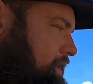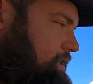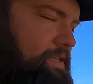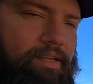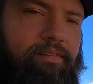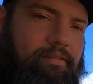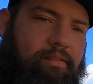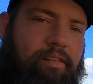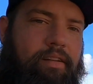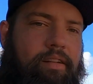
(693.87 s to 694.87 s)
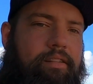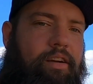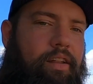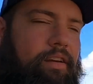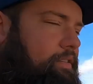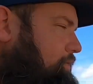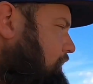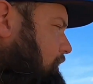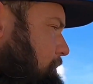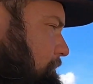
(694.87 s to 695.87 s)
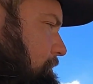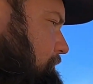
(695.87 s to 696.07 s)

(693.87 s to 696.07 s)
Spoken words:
easy to unhook from.